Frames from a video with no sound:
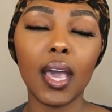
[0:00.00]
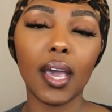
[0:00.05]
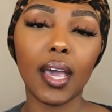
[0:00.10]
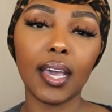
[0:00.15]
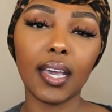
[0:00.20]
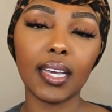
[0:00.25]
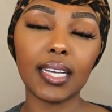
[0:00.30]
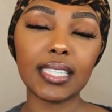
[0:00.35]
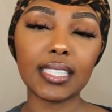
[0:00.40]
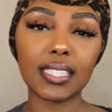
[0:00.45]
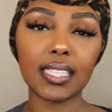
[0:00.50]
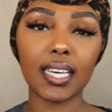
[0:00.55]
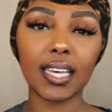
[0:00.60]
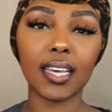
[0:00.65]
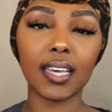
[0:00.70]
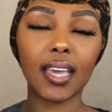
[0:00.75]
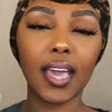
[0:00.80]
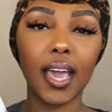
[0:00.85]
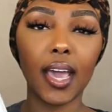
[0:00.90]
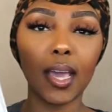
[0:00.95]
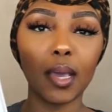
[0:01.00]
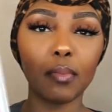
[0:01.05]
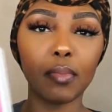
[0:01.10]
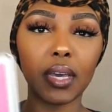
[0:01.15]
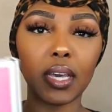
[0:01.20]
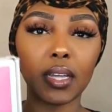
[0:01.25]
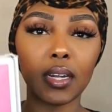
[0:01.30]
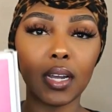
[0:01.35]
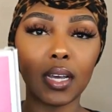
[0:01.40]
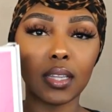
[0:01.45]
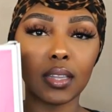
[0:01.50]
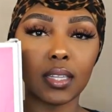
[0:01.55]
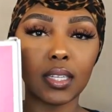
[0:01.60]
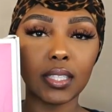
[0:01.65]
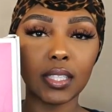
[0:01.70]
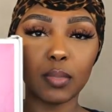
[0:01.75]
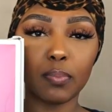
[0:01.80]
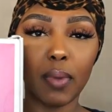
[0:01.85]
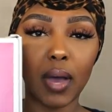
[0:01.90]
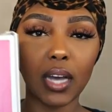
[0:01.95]
and it came in
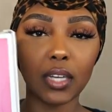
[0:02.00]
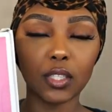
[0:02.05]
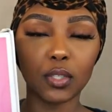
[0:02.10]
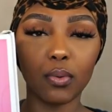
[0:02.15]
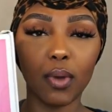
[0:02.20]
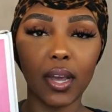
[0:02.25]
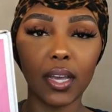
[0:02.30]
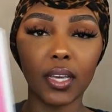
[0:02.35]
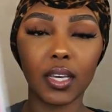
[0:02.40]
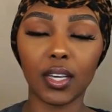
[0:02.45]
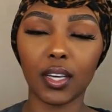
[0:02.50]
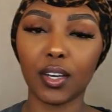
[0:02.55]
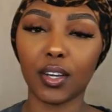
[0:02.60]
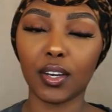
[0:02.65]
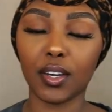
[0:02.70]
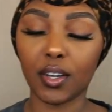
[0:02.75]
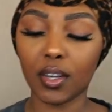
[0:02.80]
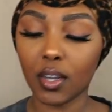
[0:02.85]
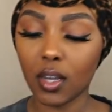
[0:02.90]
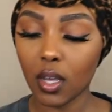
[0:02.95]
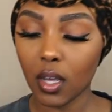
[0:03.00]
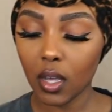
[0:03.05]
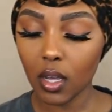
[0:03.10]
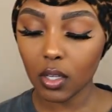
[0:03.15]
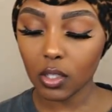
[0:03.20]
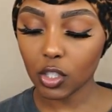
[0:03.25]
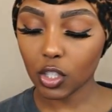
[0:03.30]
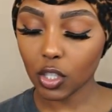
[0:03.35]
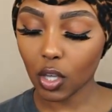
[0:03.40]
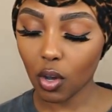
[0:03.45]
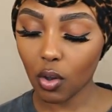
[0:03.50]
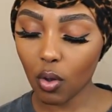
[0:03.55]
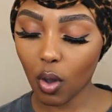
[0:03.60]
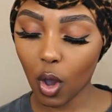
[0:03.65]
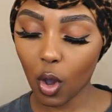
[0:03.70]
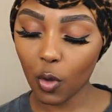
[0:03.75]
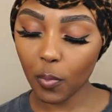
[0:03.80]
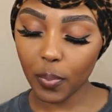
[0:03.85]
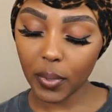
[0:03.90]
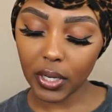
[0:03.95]
this box right here. So
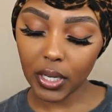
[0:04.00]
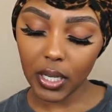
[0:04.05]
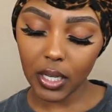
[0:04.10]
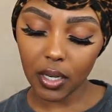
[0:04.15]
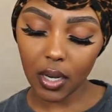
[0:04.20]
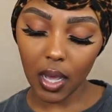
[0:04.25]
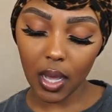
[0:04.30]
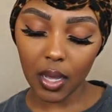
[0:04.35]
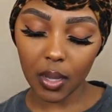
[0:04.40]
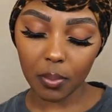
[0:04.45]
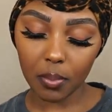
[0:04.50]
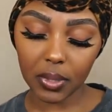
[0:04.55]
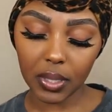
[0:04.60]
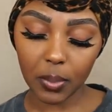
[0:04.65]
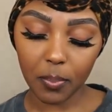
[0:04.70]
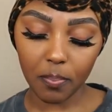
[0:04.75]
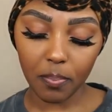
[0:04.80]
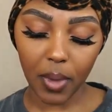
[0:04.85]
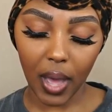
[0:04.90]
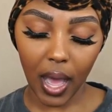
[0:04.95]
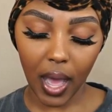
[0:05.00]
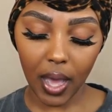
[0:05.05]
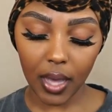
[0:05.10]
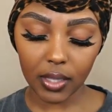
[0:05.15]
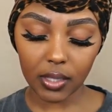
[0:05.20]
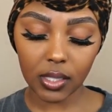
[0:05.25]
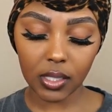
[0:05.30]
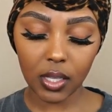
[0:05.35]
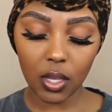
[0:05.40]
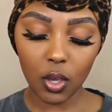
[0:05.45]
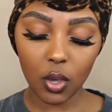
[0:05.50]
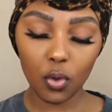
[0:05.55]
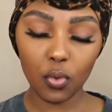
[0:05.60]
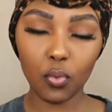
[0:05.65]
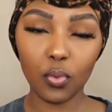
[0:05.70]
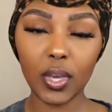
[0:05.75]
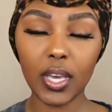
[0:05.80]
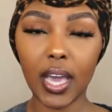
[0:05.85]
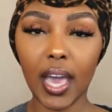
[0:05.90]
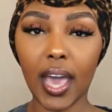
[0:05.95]
opening up the box,
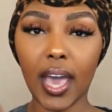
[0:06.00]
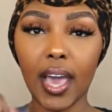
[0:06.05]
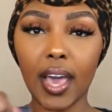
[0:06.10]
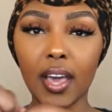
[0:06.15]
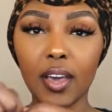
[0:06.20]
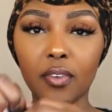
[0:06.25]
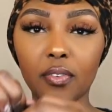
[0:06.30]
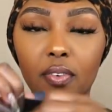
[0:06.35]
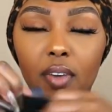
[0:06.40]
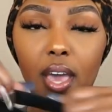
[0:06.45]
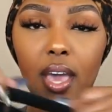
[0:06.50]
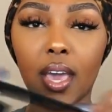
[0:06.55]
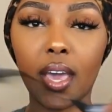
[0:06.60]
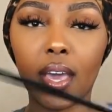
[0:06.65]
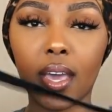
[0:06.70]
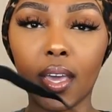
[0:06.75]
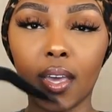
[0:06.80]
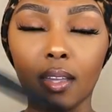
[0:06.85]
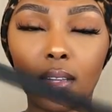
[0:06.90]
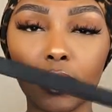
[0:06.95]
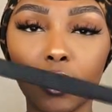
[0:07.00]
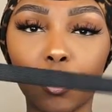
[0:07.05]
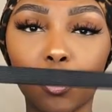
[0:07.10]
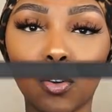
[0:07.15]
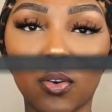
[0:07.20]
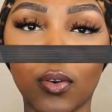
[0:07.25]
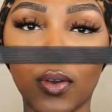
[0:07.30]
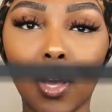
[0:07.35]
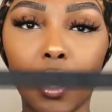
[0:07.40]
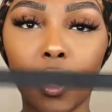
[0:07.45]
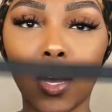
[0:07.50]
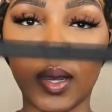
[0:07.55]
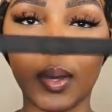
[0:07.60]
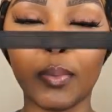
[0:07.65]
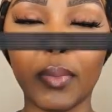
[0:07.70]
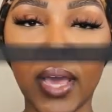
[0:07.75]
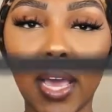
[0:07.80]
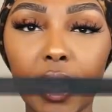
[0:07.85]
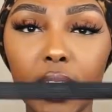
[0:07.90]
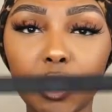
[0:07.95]
we have a little
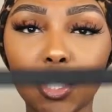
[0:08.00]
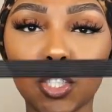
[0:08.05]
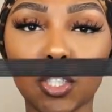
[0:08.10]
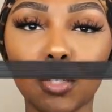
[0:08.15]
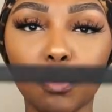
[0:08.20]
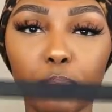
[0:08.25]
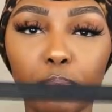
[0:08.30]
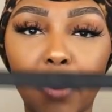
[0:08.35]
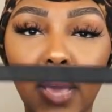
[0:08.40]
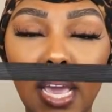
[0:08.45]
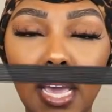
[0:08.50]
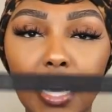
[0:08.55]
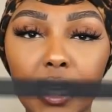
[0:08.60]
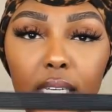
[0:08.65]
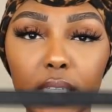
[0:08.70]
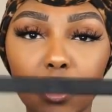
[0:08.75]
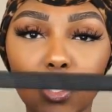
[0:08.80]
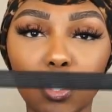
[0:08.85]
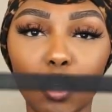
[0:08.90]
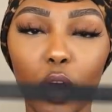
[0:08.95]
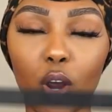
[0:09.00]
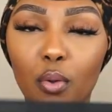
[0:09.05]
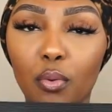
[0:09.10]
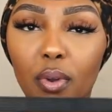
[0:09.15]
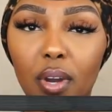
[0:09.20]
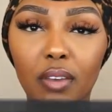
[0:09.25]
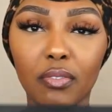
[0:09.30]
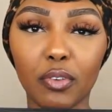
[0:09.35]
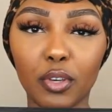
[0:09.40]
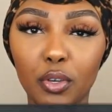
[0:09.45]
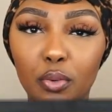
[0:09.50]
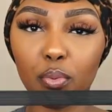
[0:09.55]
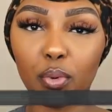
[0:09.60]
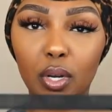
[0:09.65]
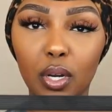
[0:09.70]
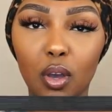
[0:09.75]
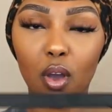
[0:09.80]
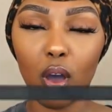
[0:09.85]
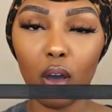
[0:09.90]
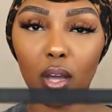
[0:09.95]
edge band or whatever you want
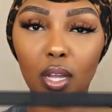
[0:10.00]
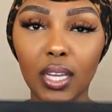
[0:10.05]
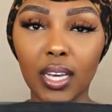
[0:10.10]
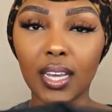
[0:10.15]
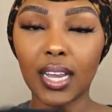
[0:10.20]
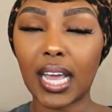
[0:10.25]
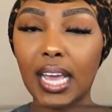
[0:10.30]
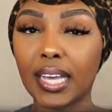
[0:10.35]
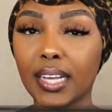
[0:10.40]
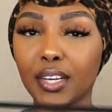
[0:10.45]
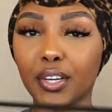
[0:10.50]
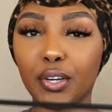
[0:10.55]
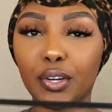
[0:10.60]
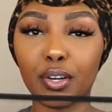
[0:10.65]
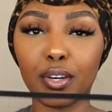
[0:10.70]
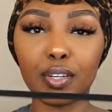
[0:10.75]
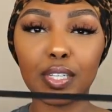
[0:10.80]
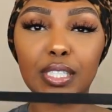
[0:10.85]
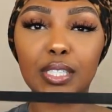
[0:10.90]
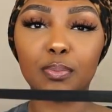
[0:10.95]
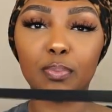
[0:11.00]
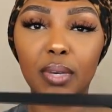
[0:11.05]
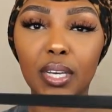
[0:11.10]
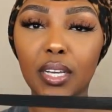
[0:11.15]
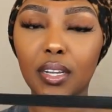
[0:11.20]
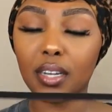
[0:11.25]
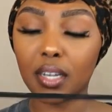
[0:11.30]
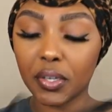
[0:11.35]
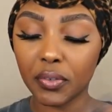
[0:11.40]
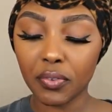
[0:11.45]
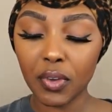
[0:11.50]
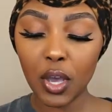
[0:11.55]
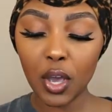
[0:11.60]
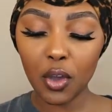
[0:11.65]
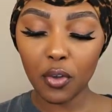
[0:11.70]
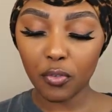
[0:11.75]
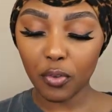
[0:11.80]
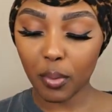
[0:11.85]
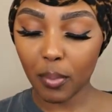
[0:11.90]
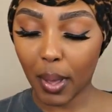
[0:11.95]
to call it, and girl, it's big enough
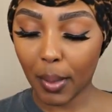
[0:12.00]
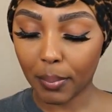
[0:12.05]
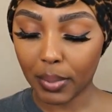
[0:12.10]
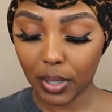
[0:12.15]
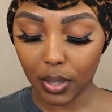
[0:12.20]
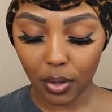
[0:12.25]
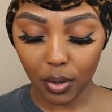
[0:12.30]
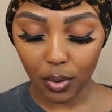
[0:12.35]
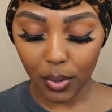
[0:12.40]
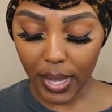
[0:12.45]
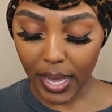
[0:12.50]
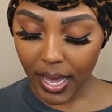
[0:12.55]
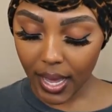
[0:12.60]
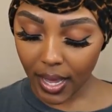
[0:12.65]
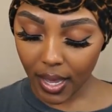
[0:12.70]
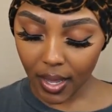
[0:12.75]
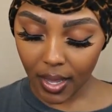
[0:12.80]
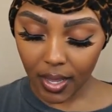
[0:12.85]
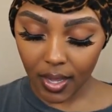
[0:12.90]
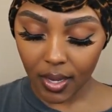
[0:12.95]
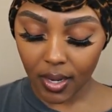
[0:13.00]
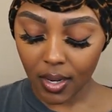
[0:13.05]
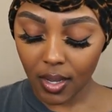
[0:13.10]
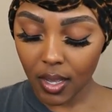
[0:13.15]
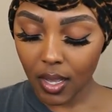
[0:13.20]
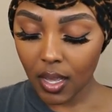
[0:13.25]
for my big old head.